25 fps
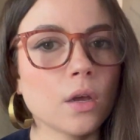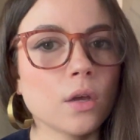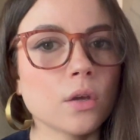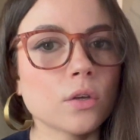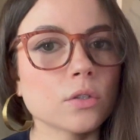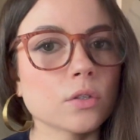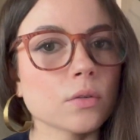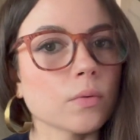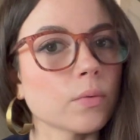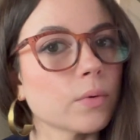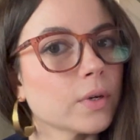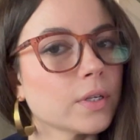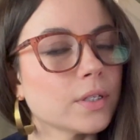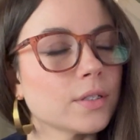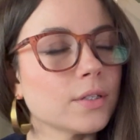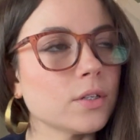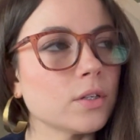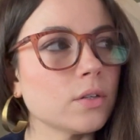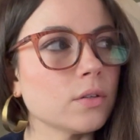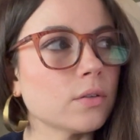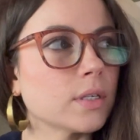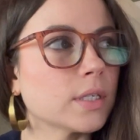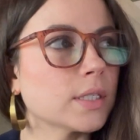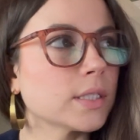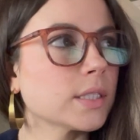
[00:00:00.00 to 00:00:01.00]
So I'm going to
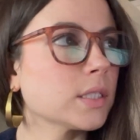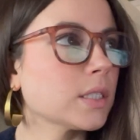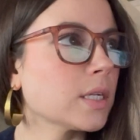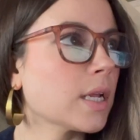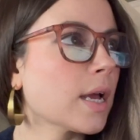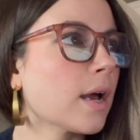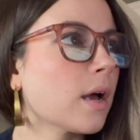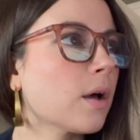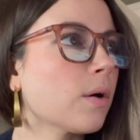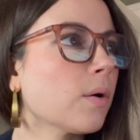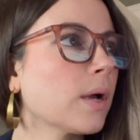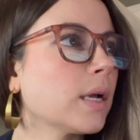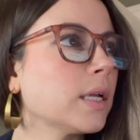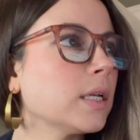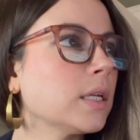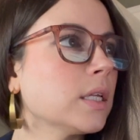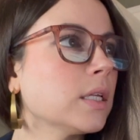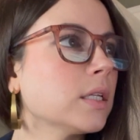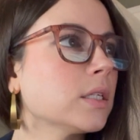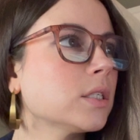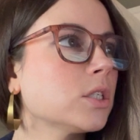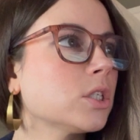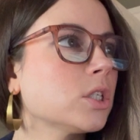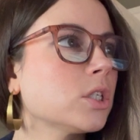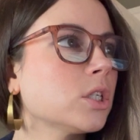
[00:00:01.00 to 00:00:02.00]
do this now. I
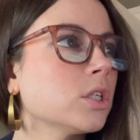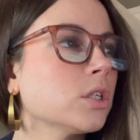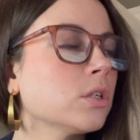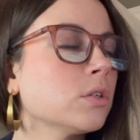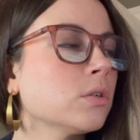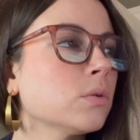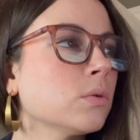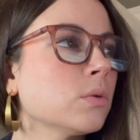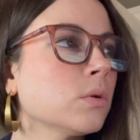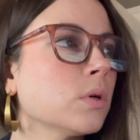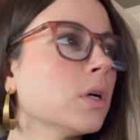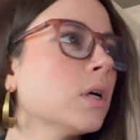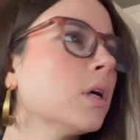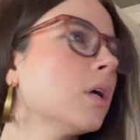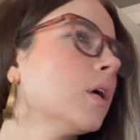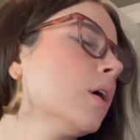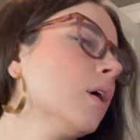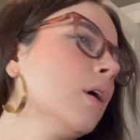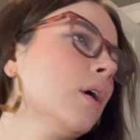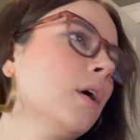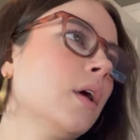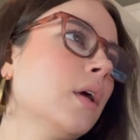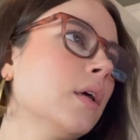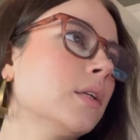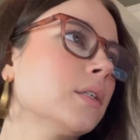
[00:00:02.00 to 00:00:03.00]
need to
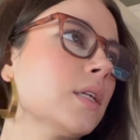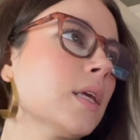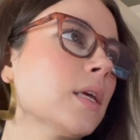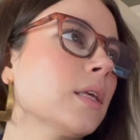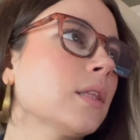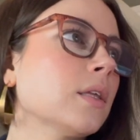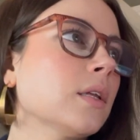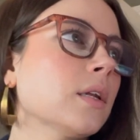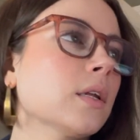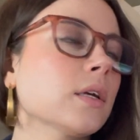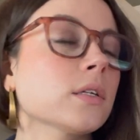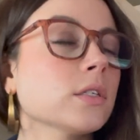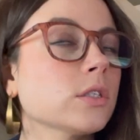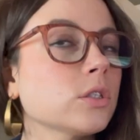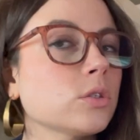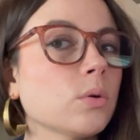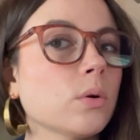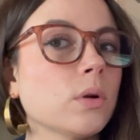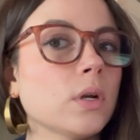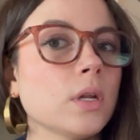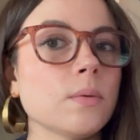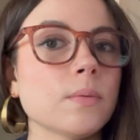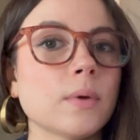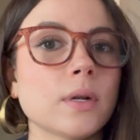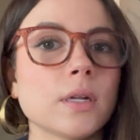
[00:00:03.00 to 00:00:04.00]
take the next
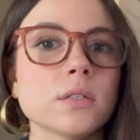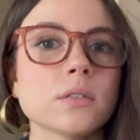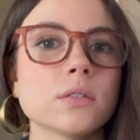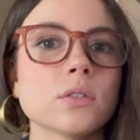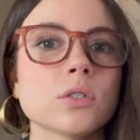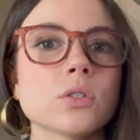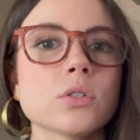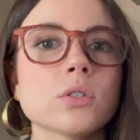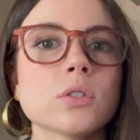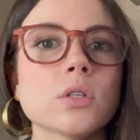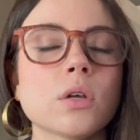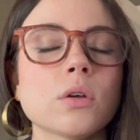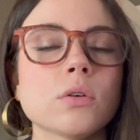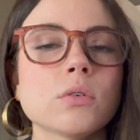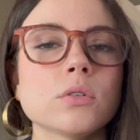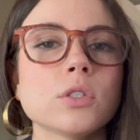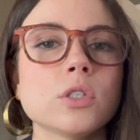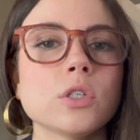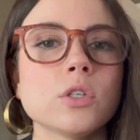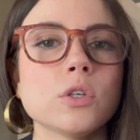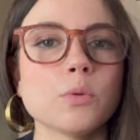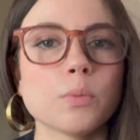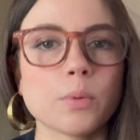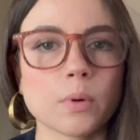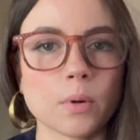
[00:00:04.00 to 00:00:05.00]
twenty minutes or so
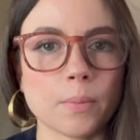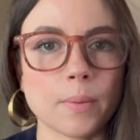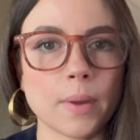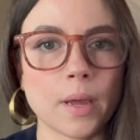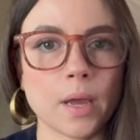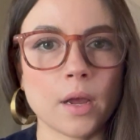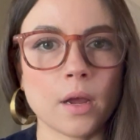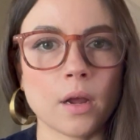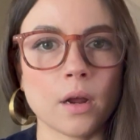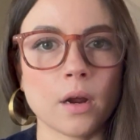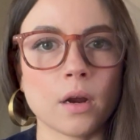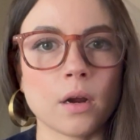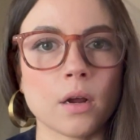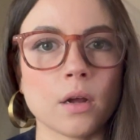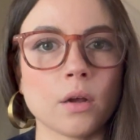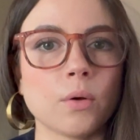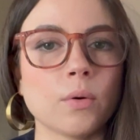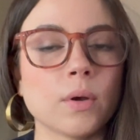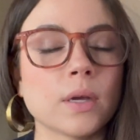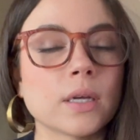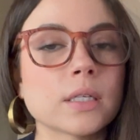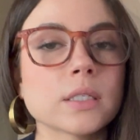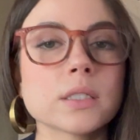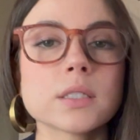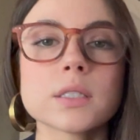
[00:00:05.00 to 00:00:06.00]
to prepare a
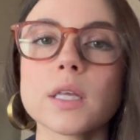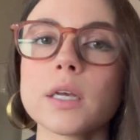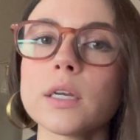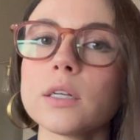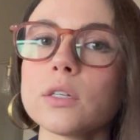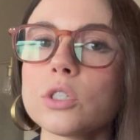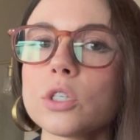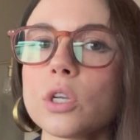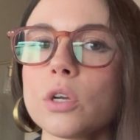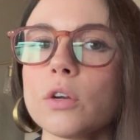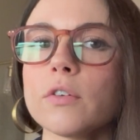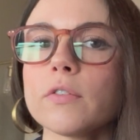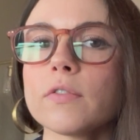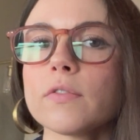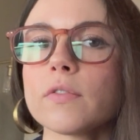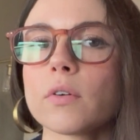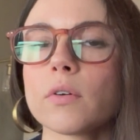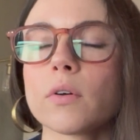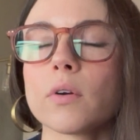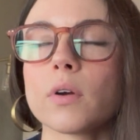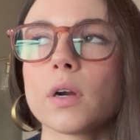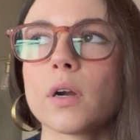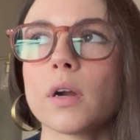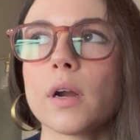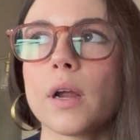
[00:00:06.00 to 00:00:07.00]
quick slideshow
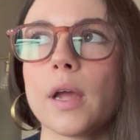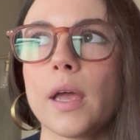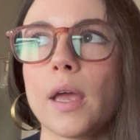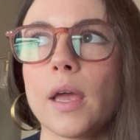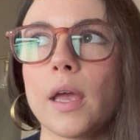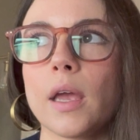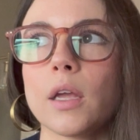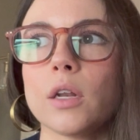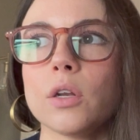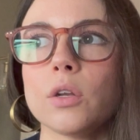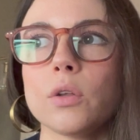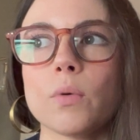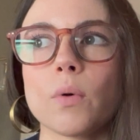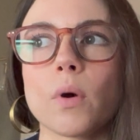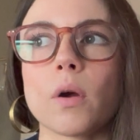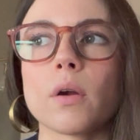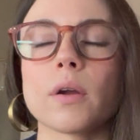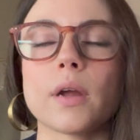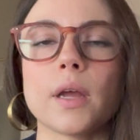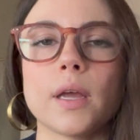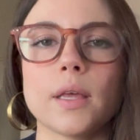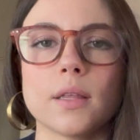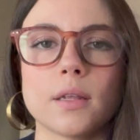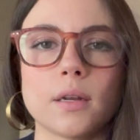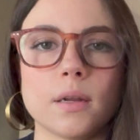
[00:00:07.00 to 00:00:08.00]
for a new R
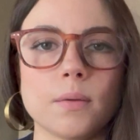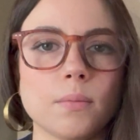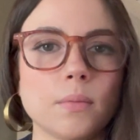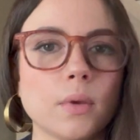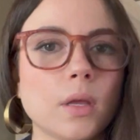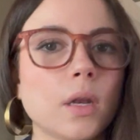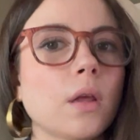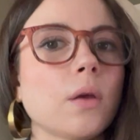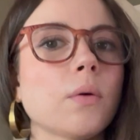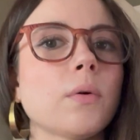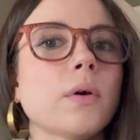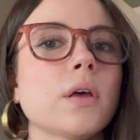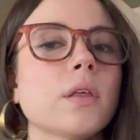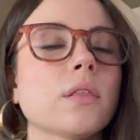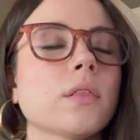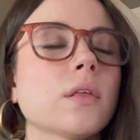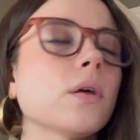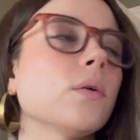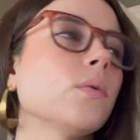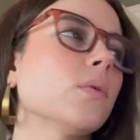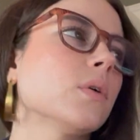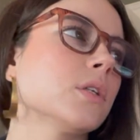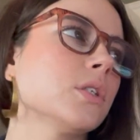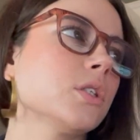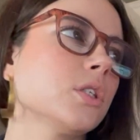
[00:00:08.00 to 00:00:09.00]
A that I'm meeting with. I
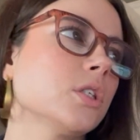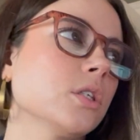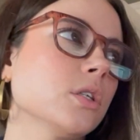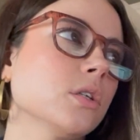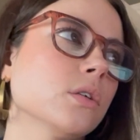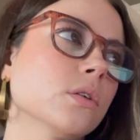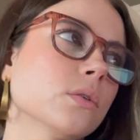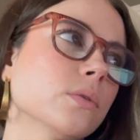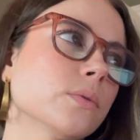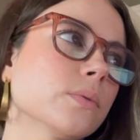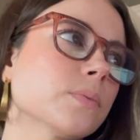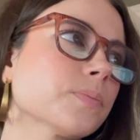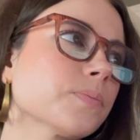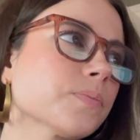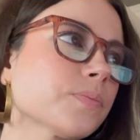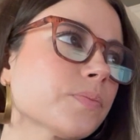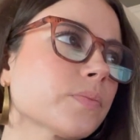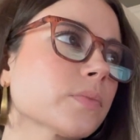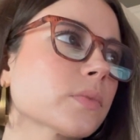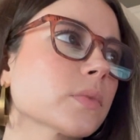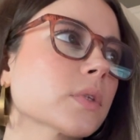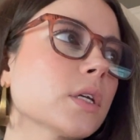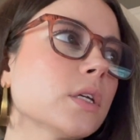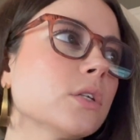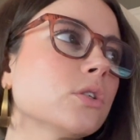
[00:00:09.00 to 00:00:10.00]
want to
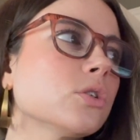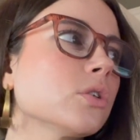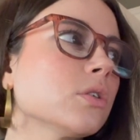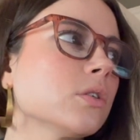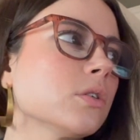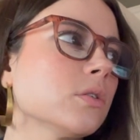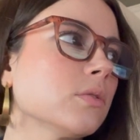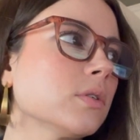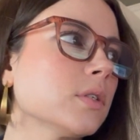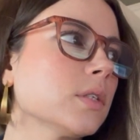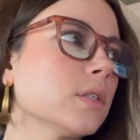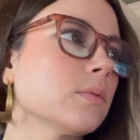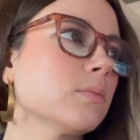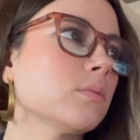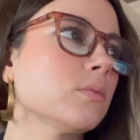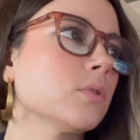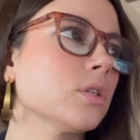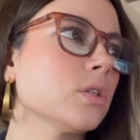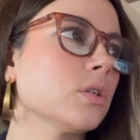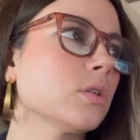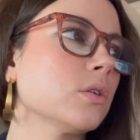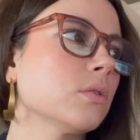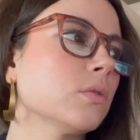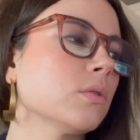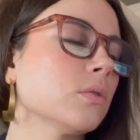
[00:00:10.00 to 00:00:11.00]
introduce him
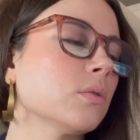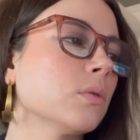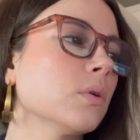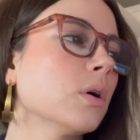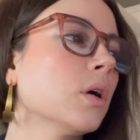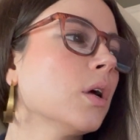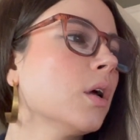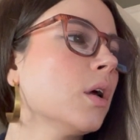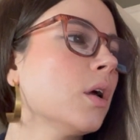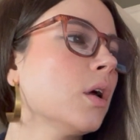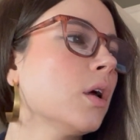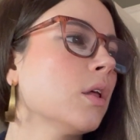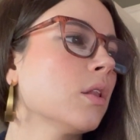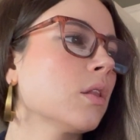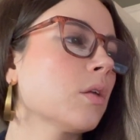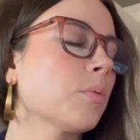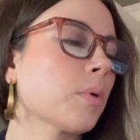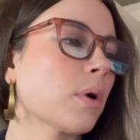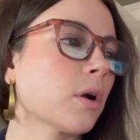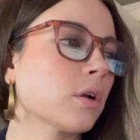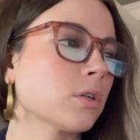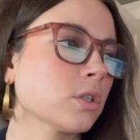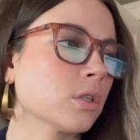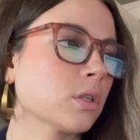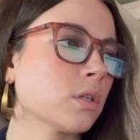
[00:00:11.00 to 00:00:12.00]
to the
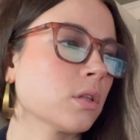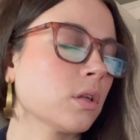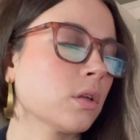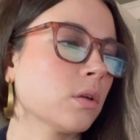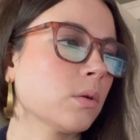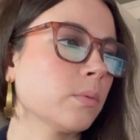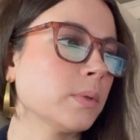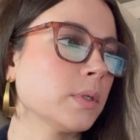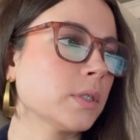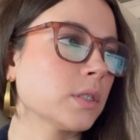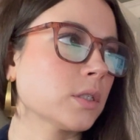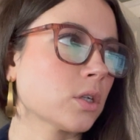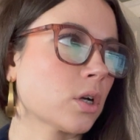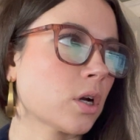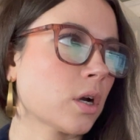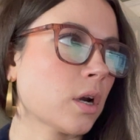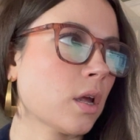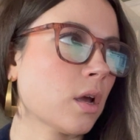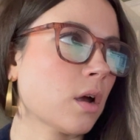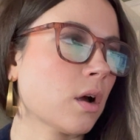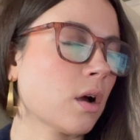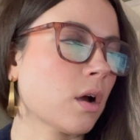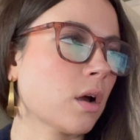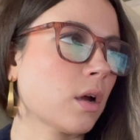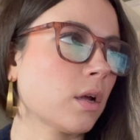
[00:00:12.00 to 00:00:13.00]
project that he'll be
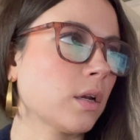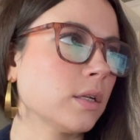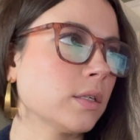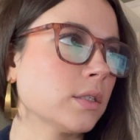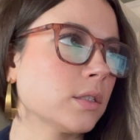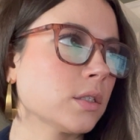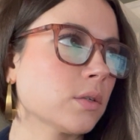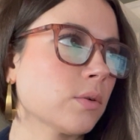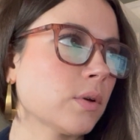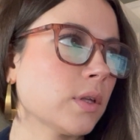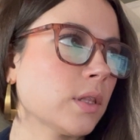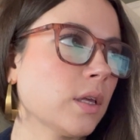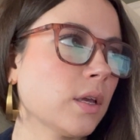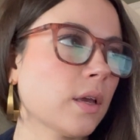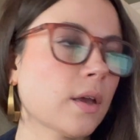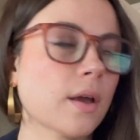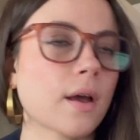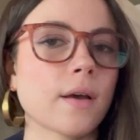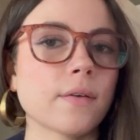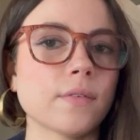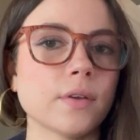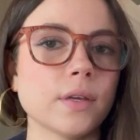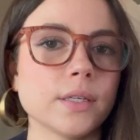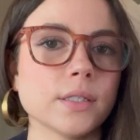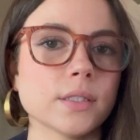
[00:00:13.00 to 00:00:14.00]
starting on, and so I think
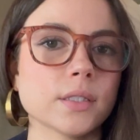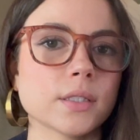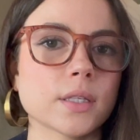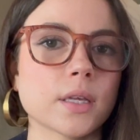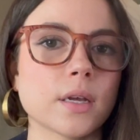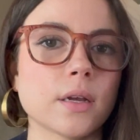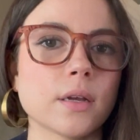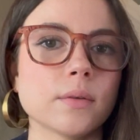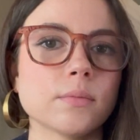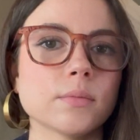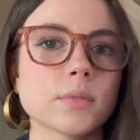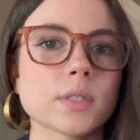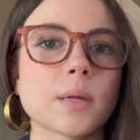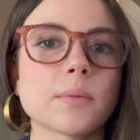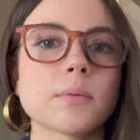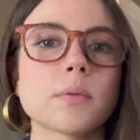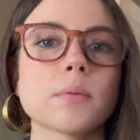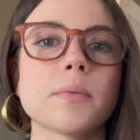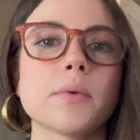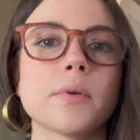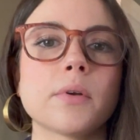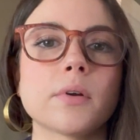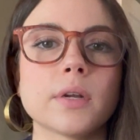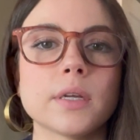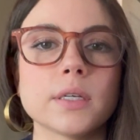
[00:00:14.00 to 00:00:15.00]
having some
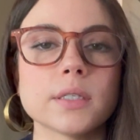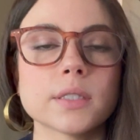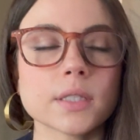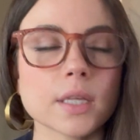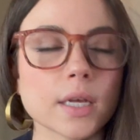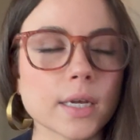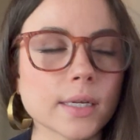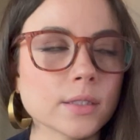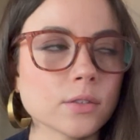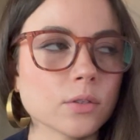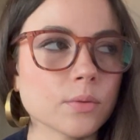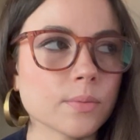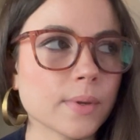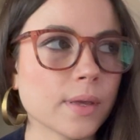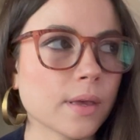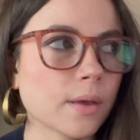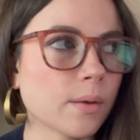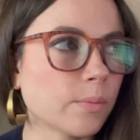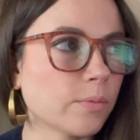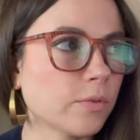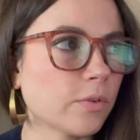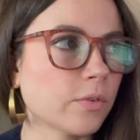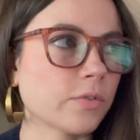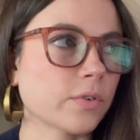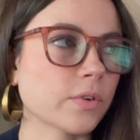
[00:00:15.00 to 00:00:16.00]
supplementary slides will be
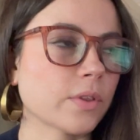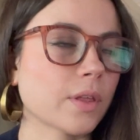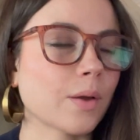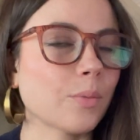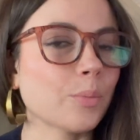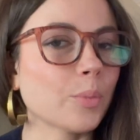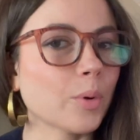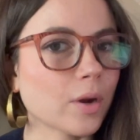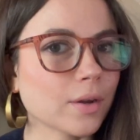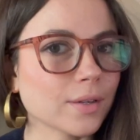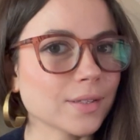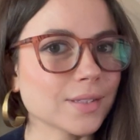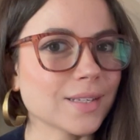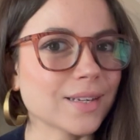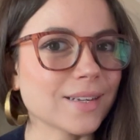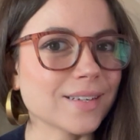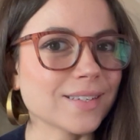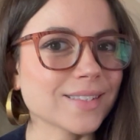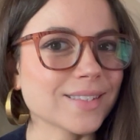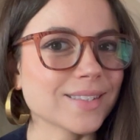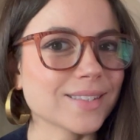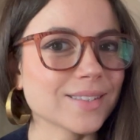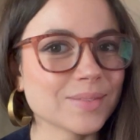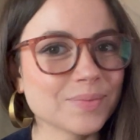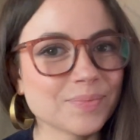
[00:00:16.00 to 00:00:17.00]
helpful for that
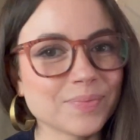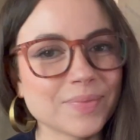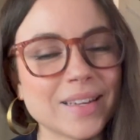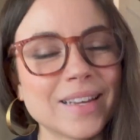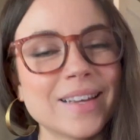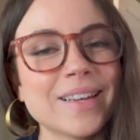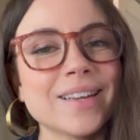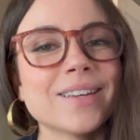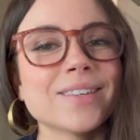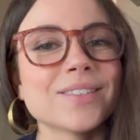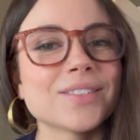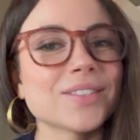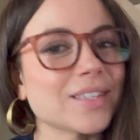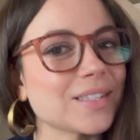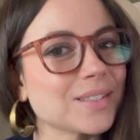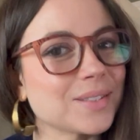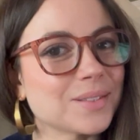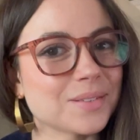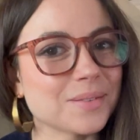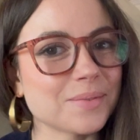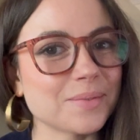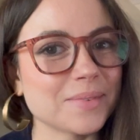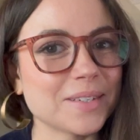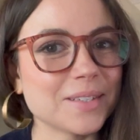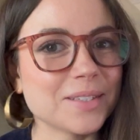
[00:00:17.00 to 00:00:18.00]
process. So that's
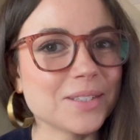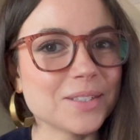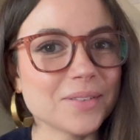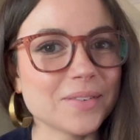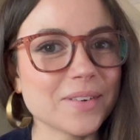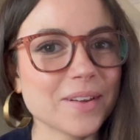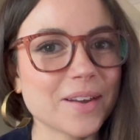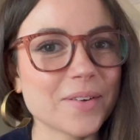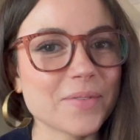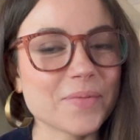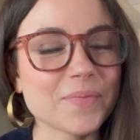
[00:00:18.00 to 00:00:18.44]
what I'm going to do now.